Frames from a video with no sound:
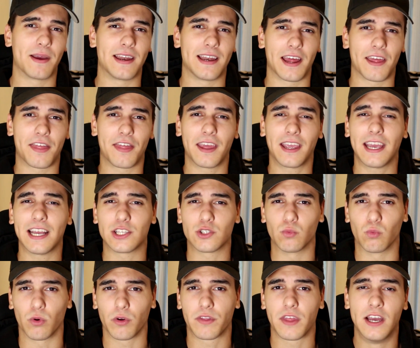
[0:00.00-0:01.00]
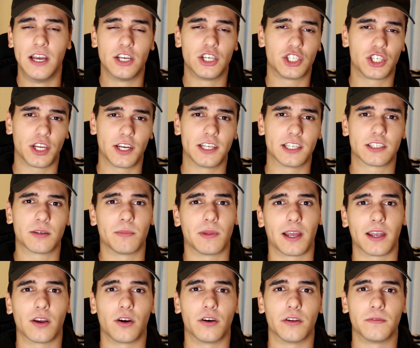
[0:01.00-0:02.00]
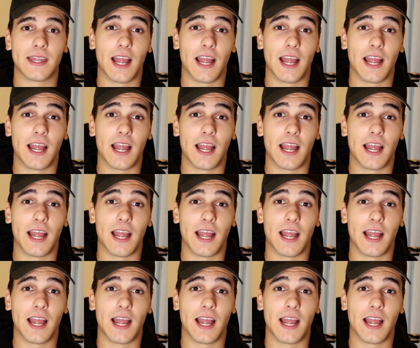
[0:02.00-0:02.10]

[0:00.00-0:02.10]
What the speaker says: and I think it's worth shedding some light on.